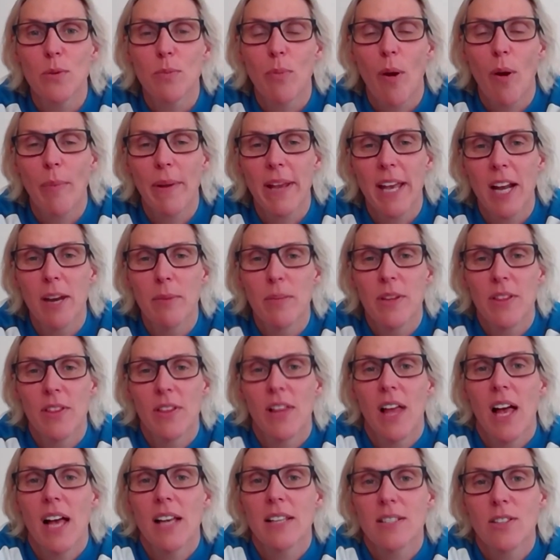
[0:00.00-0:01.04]
probably going to be the
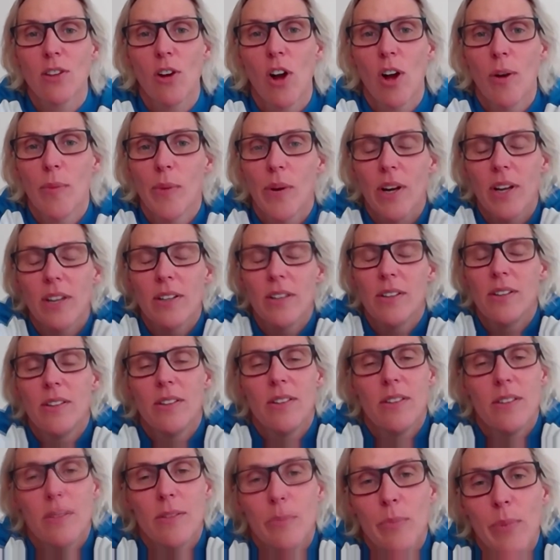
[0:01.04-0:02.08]
last time I'd
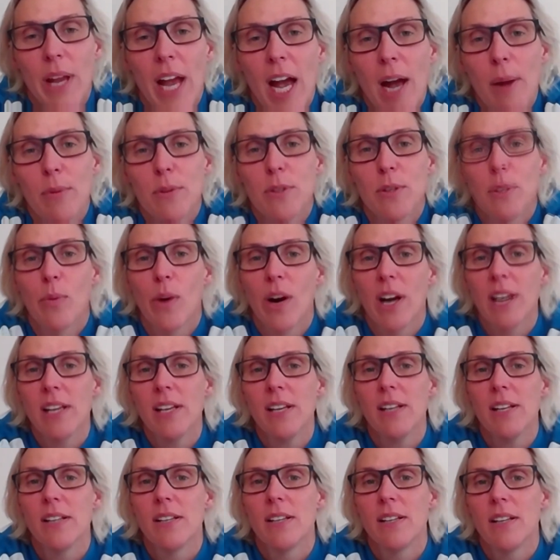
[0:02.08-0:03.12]
be able to break
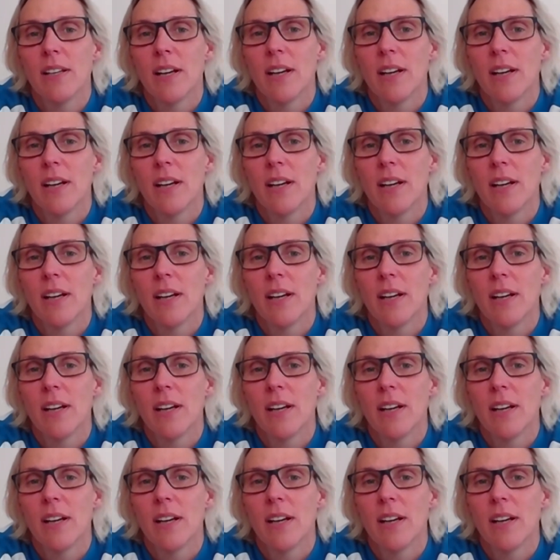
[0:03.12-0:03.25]
it.